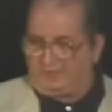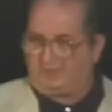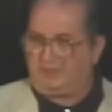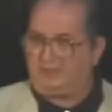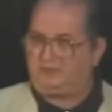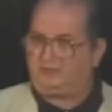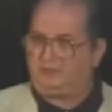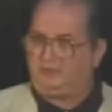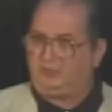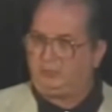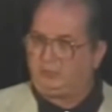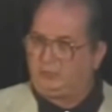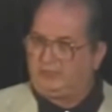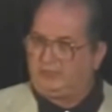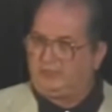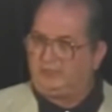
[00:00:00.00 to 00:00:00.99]
glass and
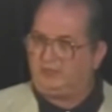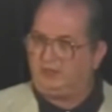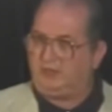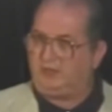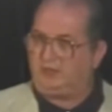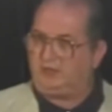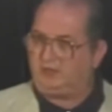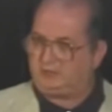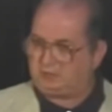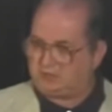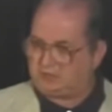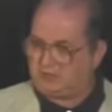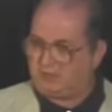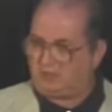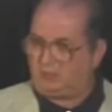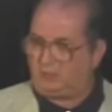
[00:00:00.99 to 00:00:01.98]
read on a
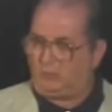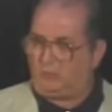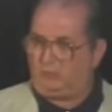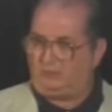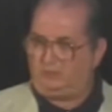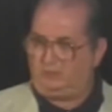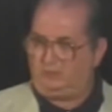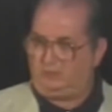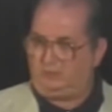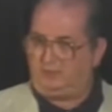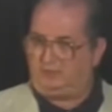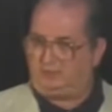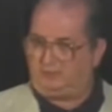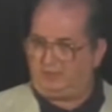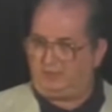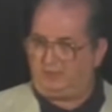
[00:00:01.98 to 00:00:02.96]
check what is
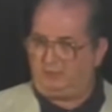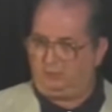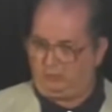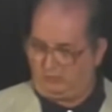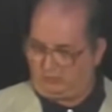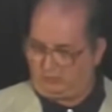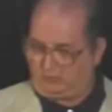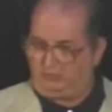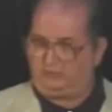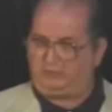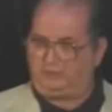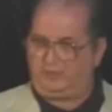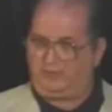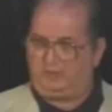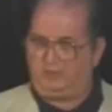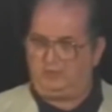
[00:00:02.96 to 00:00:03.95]
said where you
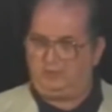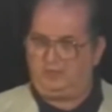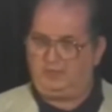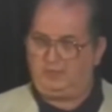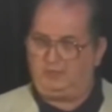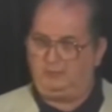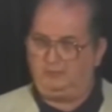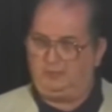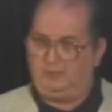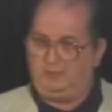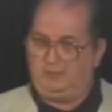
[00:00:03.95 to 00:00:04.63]
sign your name.